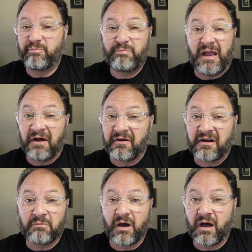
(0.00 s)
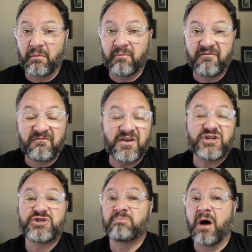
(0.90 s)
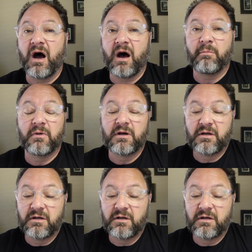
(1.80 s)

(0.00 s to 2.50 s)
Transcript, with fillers: parrot mom, fish mom,